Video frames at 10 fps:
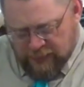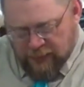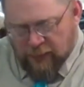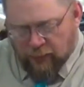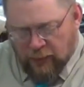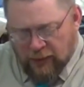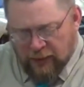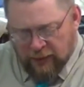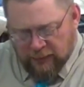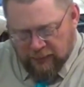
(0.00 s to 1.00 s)
You know
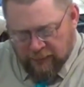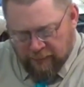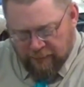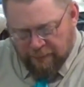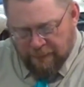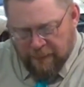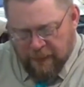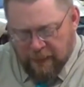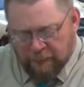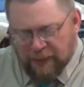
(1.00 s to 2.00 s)
why?
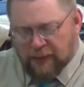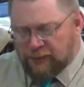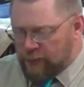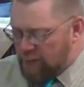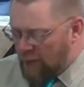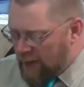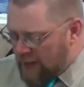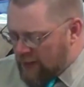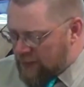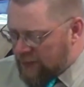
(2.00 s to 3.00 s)
Because we find
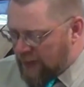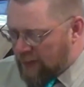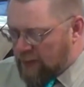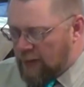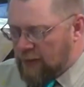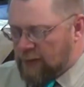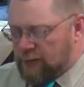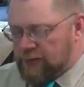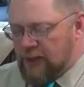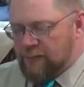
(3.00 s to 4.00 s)
out in Second
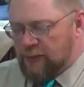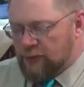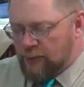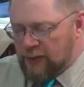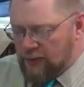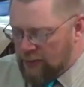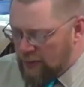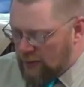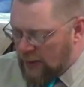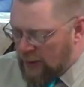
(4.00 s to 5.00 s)
Chronicles chapter
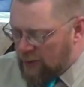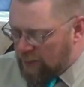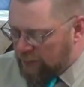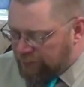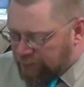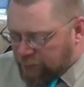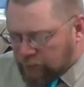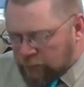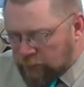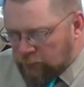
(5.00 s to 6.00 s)
28,
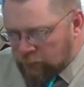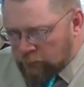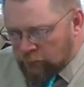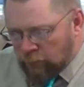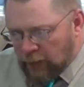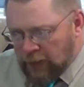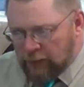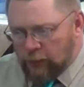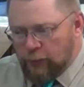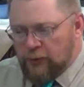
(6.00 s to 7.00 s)
he
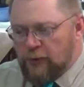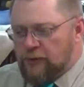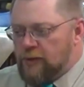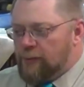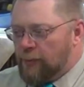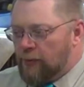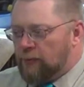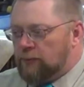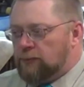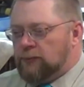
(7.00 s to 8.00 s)
looted the temple,
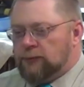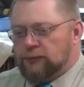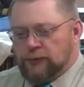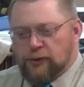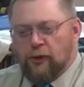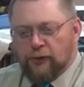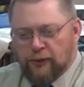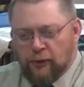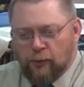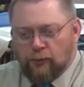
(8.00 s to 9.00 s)
took all the
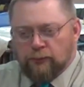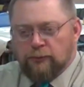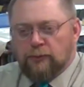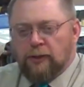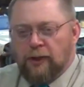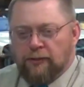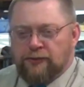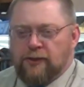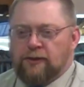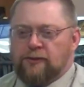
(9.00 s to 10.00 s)
gold, and
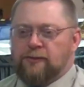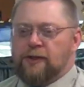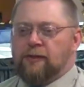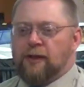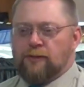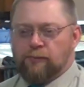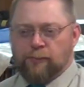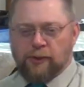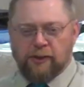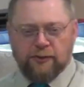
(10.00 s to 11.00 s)
sent it to
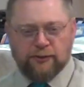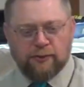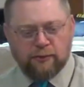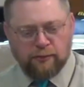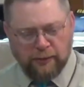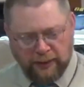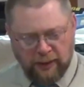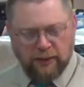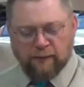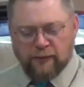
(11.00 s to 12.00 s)
Tiglath-Pileser, the
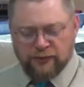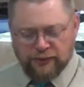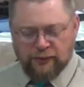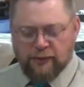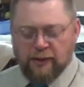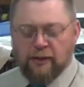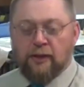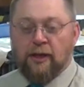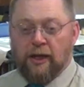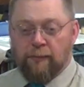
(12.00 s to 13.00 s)
king of Assyria,
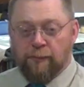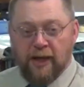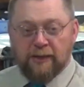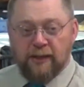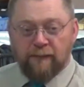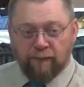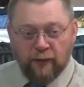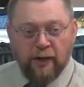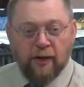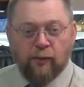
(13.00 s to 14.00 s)
and begged him
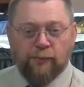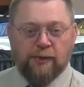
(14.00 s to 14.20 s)
for help.